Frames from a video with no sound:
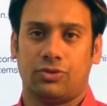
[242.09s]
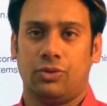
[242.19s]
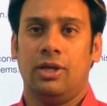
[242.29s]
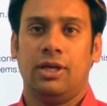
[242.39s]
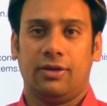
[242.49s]

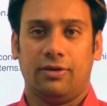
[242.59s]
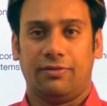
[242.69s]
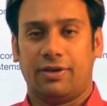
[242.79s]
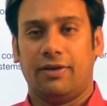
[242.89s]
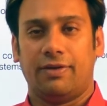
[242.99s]
So
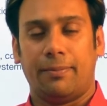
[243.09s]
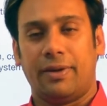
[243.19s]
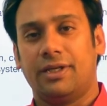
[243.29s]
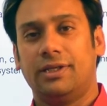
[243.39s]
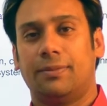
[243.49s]
uh, we have
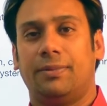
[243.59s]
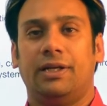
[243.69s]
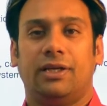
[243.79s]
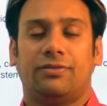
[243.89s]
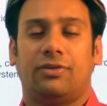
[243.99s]
embedded the
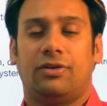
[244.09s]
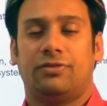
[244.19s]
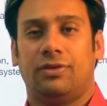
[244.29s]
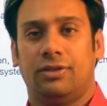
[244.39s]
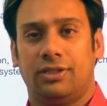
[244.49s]
PDF of
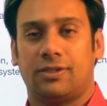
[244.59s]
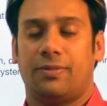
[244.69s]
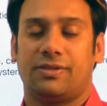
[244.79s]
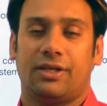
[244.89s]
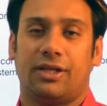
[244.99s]
this
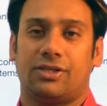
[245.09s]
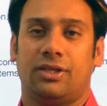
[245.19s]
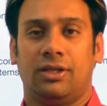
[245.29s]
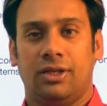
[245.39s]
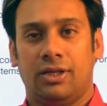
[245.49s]

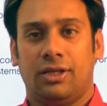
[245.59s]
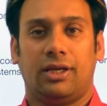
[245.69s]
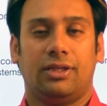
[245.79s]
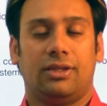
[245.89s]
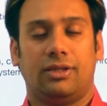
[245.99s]
presentation
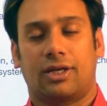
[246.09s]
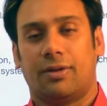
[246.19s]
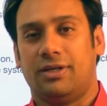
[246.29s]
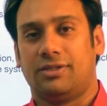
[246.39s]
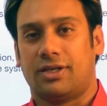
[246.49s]
in the
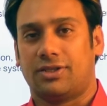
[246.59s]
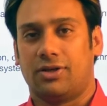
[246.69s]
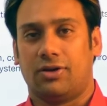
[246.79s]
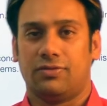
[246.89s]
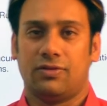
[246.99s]
comment
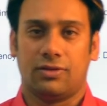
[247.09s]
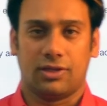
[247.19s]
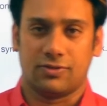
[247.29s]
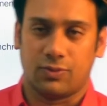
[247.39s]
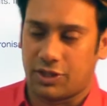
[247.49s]
section of
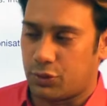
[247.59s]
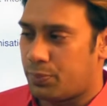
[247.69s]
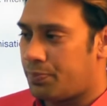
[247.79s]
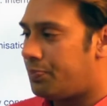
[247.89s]
this video.